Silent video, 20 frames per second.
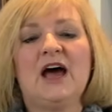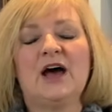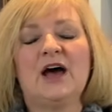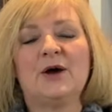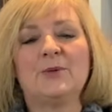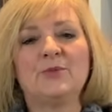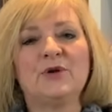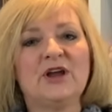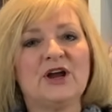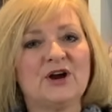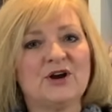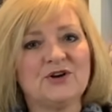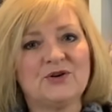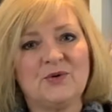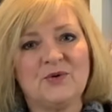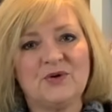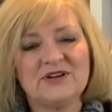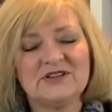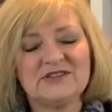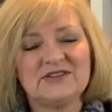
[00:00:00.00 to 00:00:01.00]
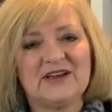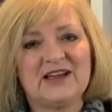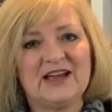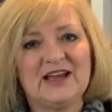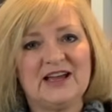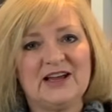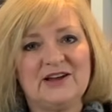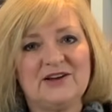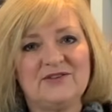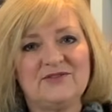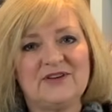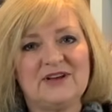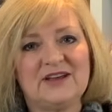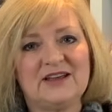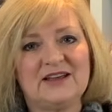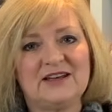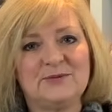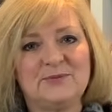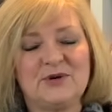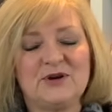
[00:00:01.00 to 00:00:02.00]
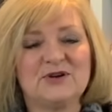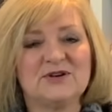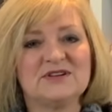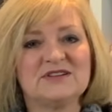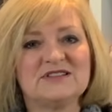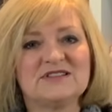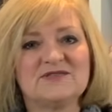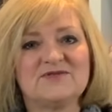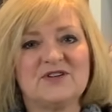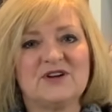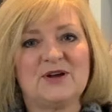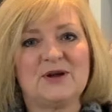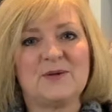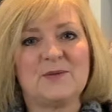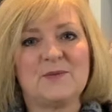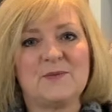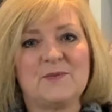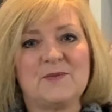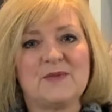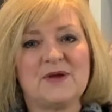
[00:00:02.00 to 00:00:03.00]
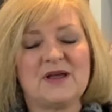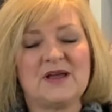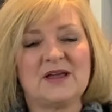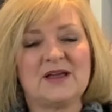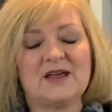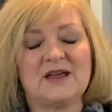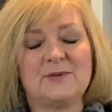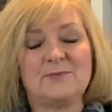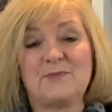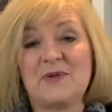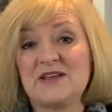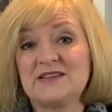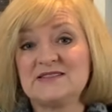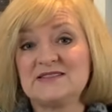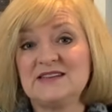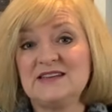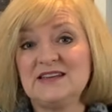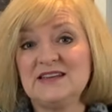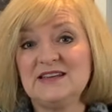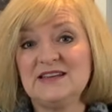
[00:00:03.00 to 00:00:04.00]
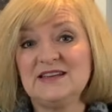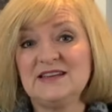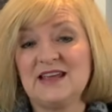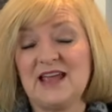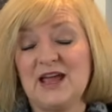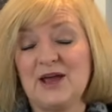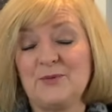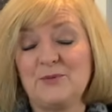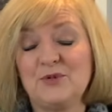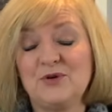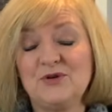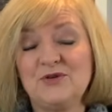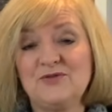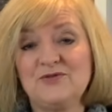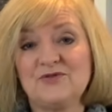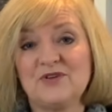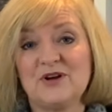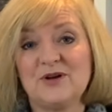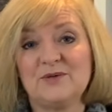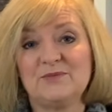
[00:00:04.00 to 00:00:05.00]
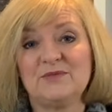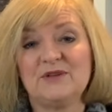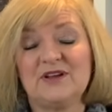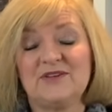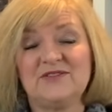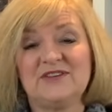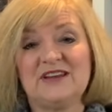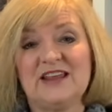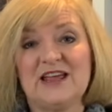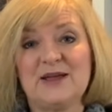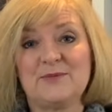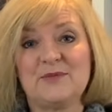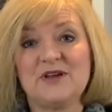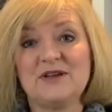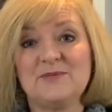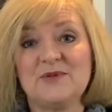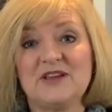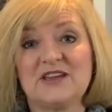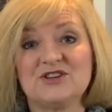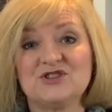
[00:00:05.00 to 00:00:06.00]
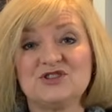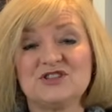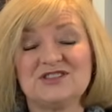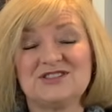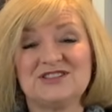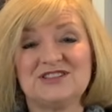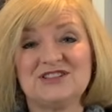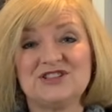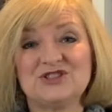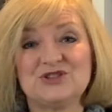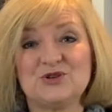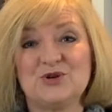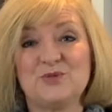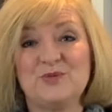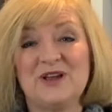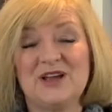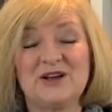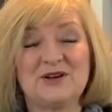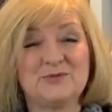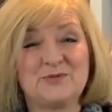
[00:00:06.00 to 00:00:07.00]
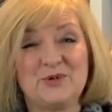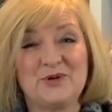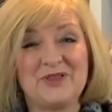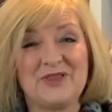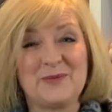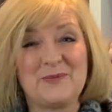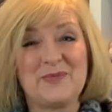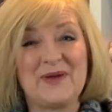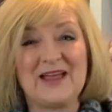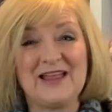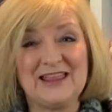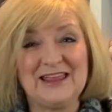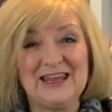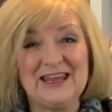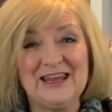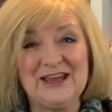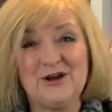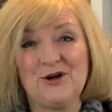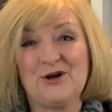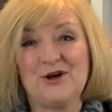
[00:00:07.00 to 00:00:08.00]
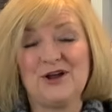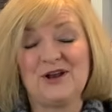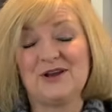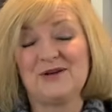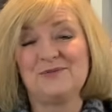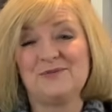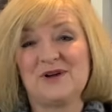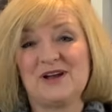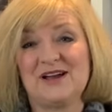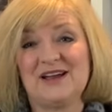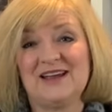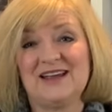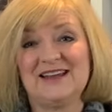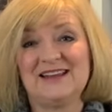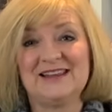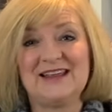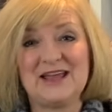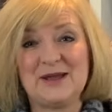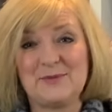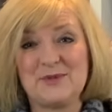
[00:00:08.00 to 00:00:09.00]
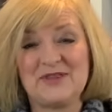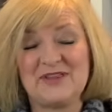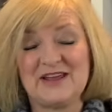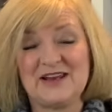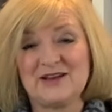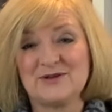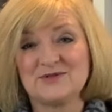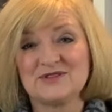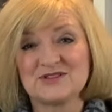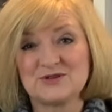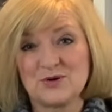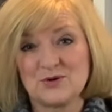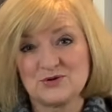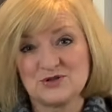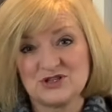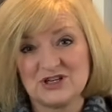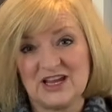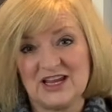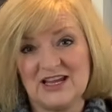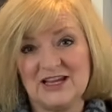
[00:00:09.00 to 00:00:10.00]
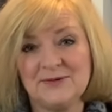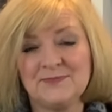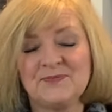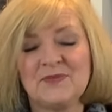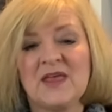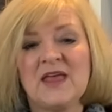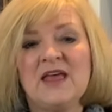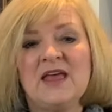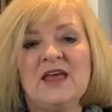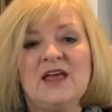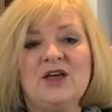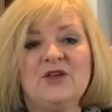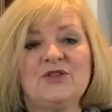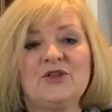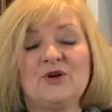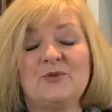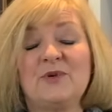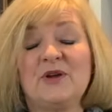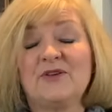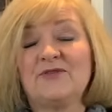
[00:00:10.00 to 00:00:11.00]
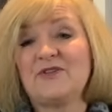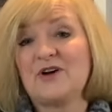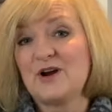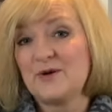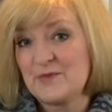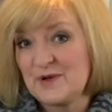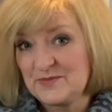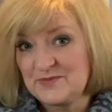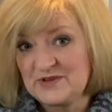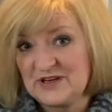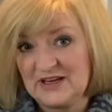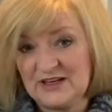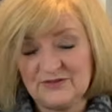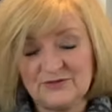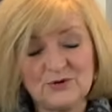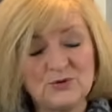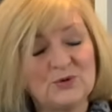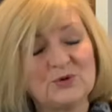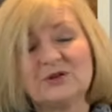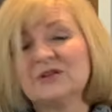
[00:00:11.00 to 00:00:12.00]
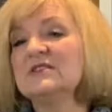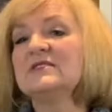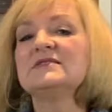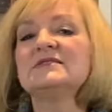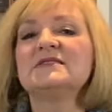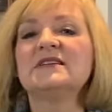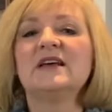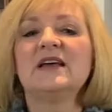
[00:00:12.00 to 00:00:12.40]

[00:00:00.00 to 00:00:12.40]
We are going to have an appearance from Betsy Campbell from Love and Llama, because she's going to show me how to put the belly on my llama that I was crocheting. There'll be a farm update, of course.